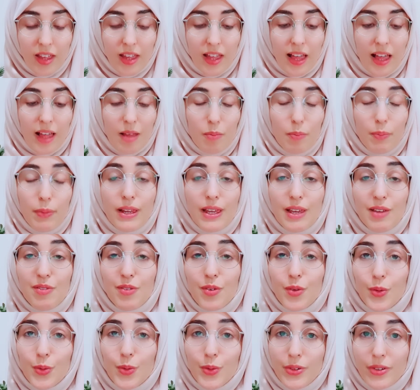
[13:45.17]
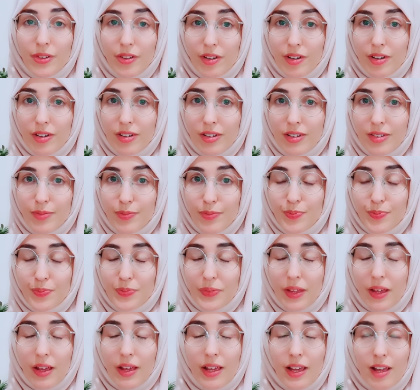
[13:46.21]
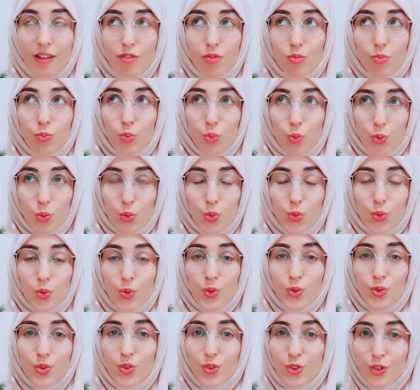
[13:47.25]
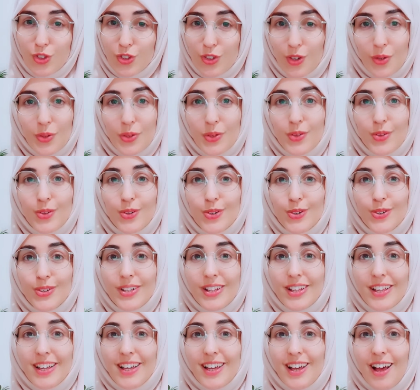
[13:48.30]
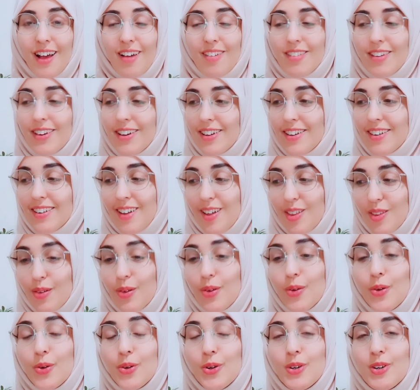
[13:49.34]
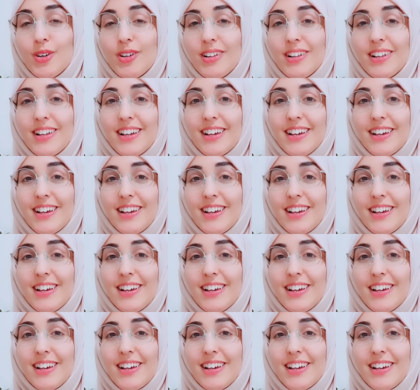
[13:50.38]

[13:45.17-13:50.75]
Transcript: And believe it or not, I have more to show you all. I've got another haul.